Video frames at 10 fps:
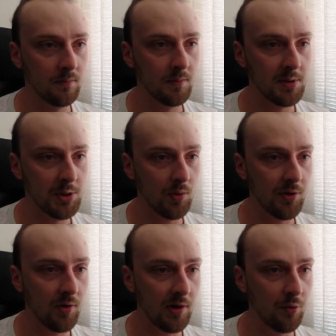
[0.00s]
So I
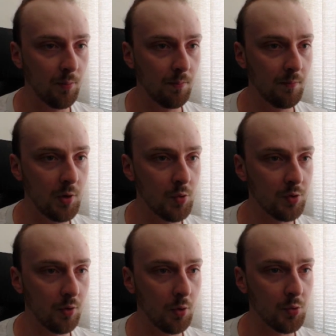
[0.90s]
tried to use
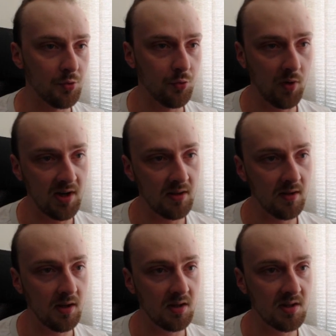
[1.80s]
those three
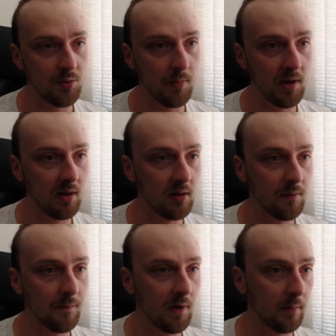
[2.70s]
things to make
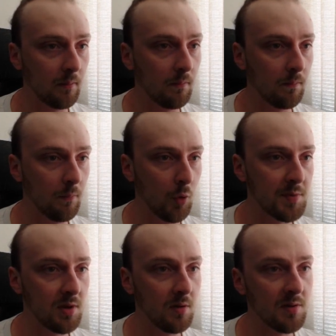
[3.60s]
fun
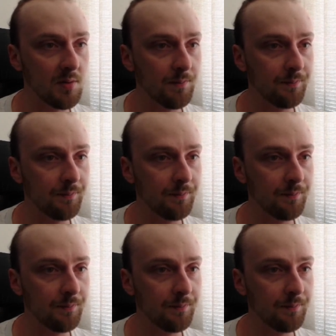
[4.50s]
obstacles.